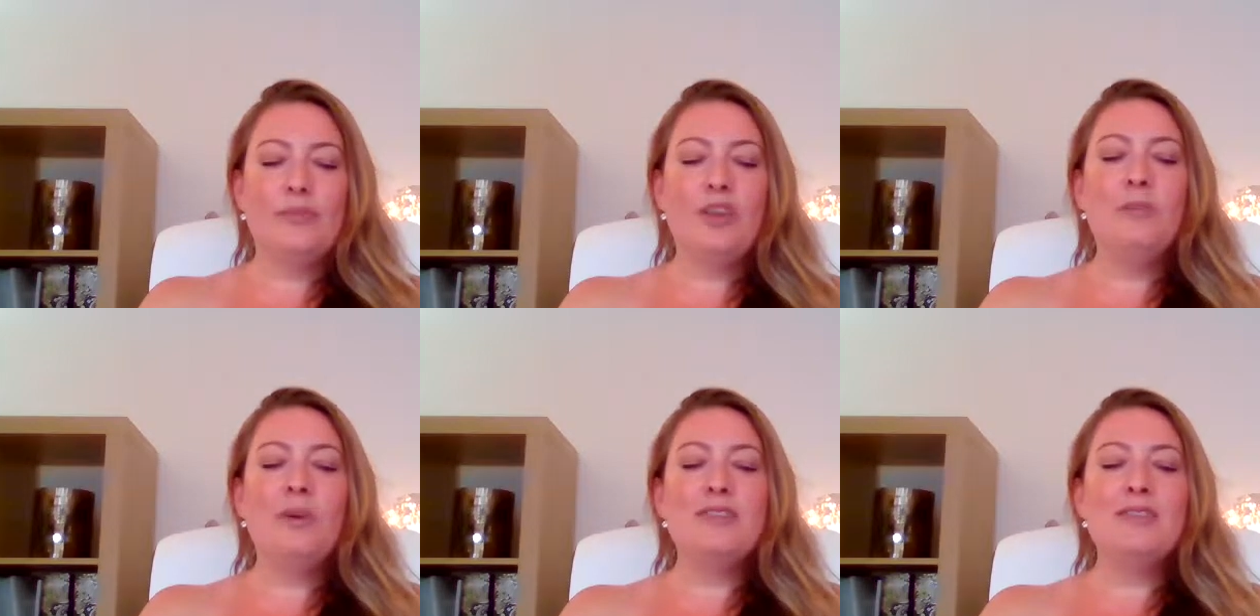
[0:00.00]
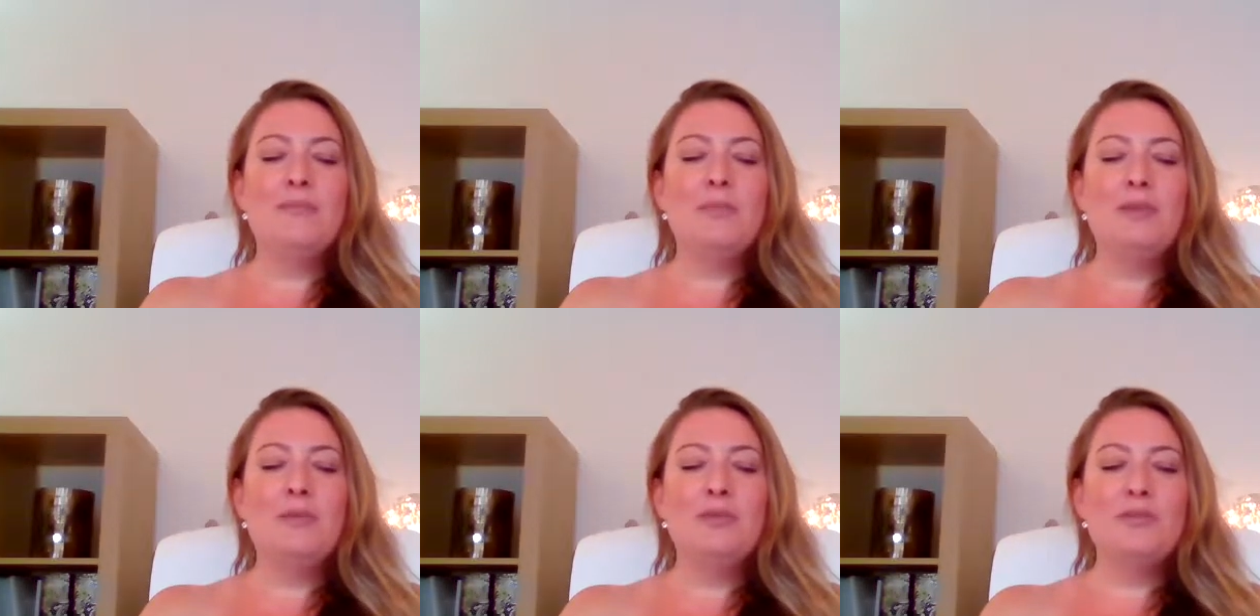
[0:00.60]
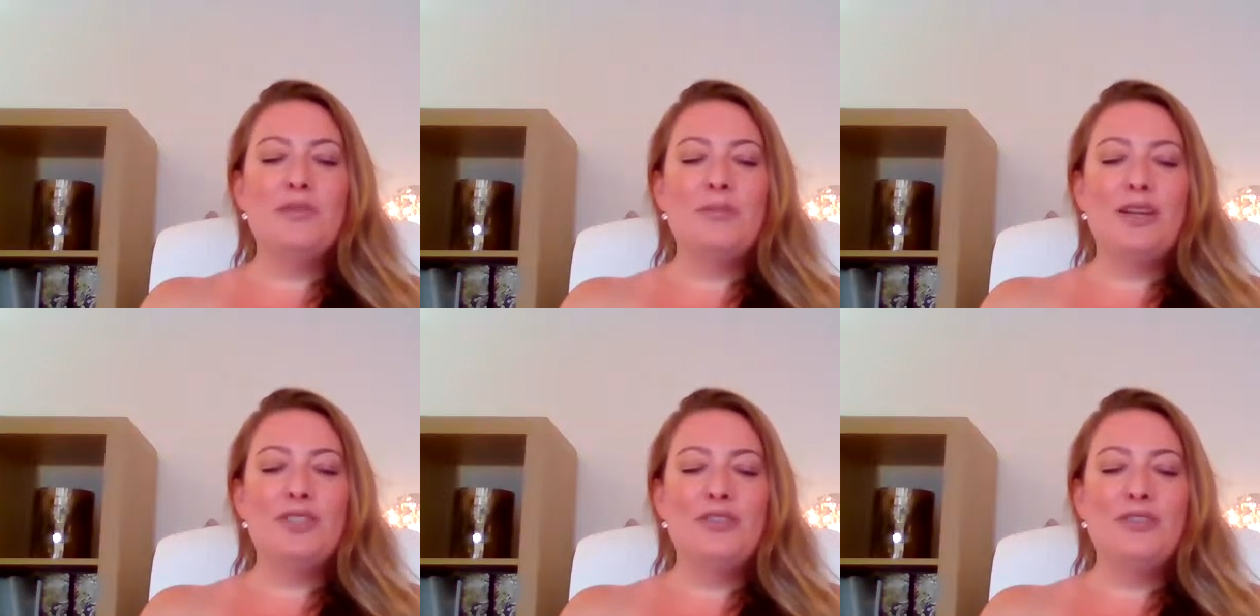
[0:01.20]
You might simply want to
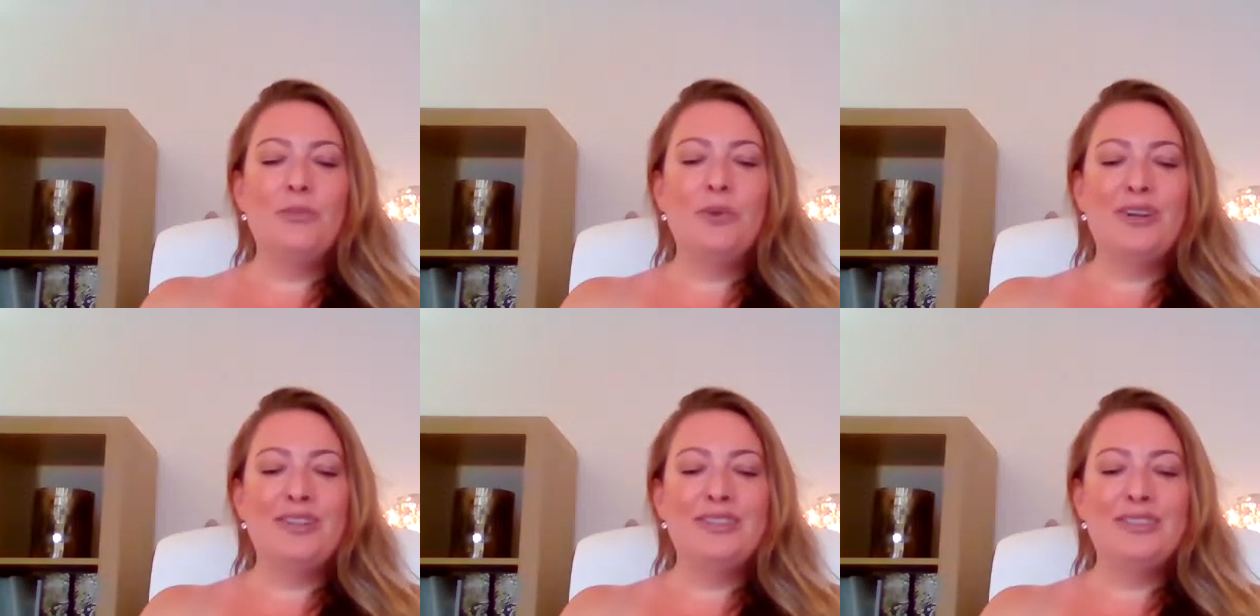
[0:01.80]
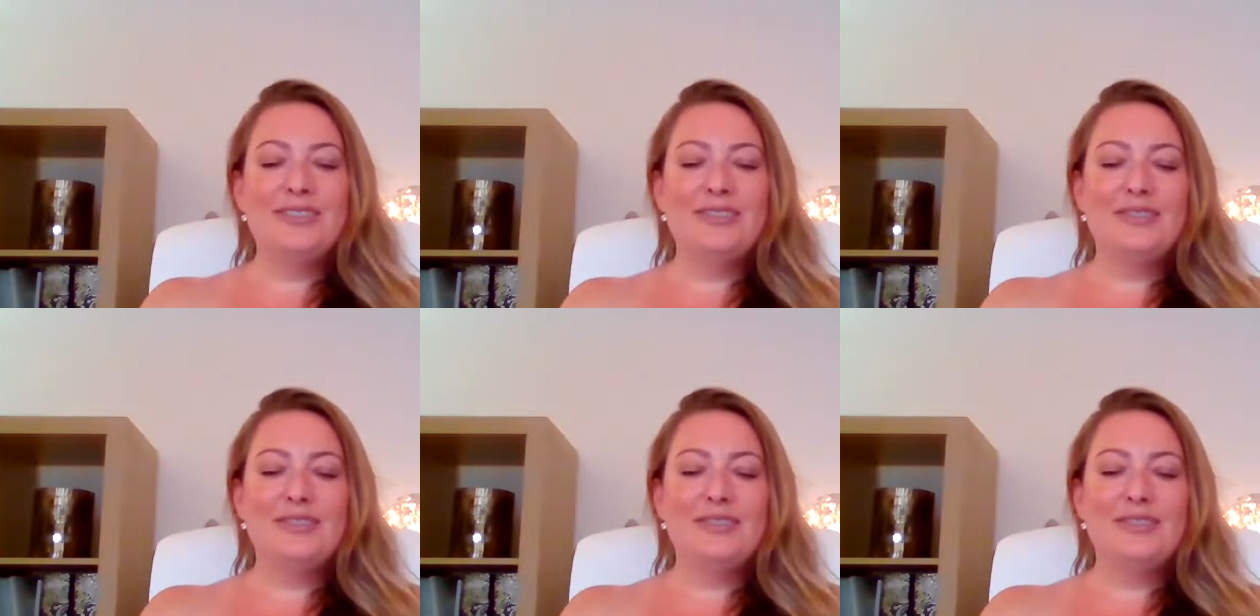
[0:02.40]
imagine the word